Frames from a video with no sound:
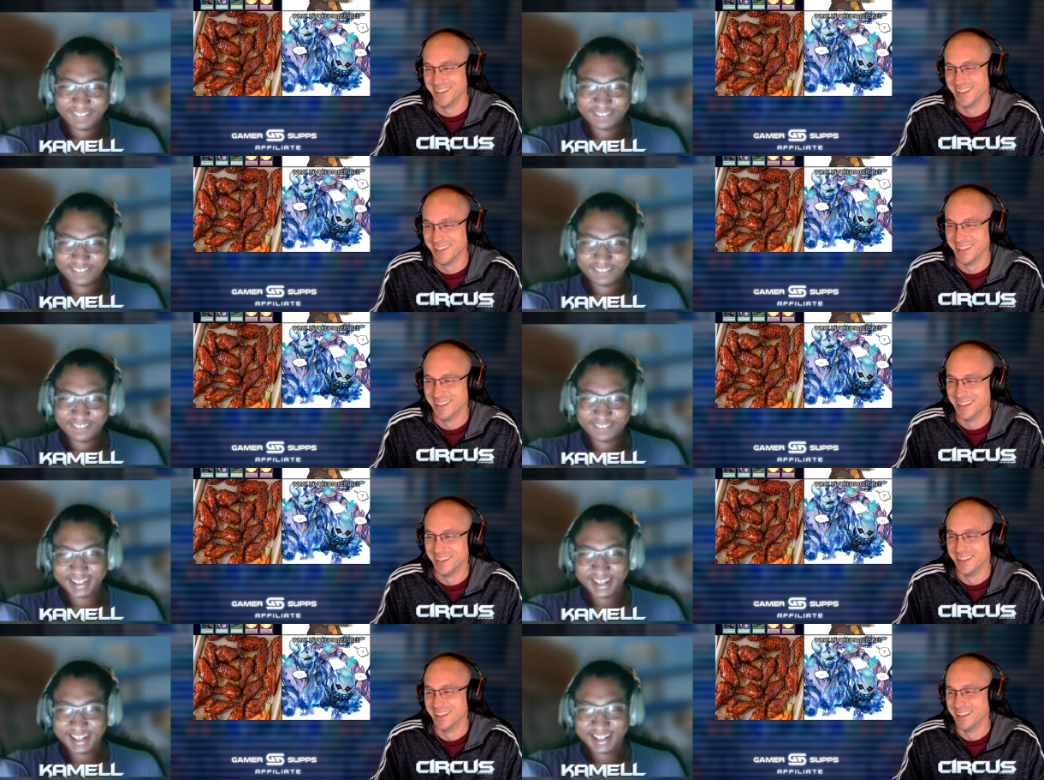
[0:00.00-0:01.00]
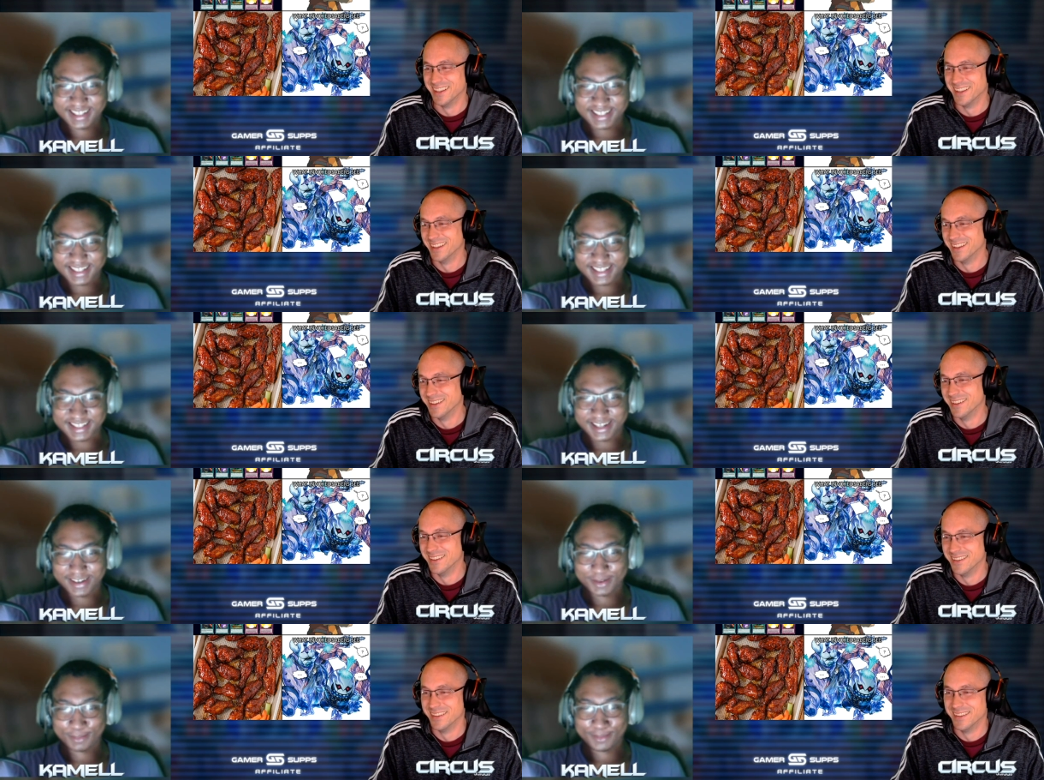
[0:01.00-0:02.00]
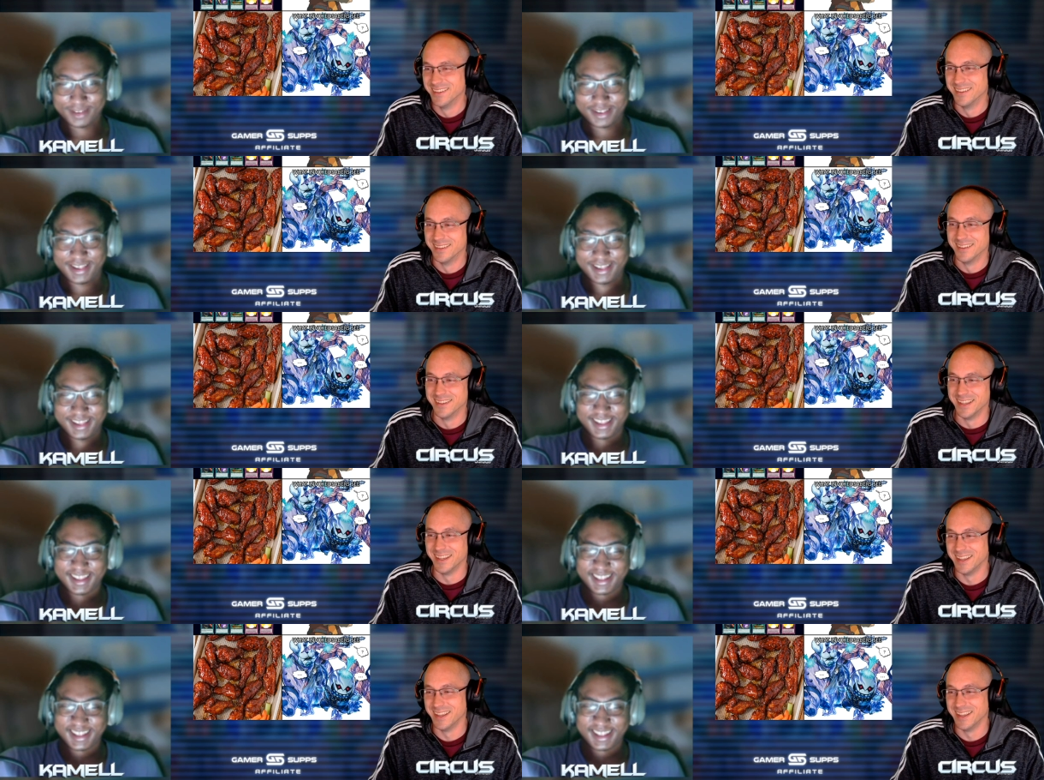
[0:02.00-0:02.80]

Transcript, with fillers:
Speaker 1: Oh my gosh, that's terrible.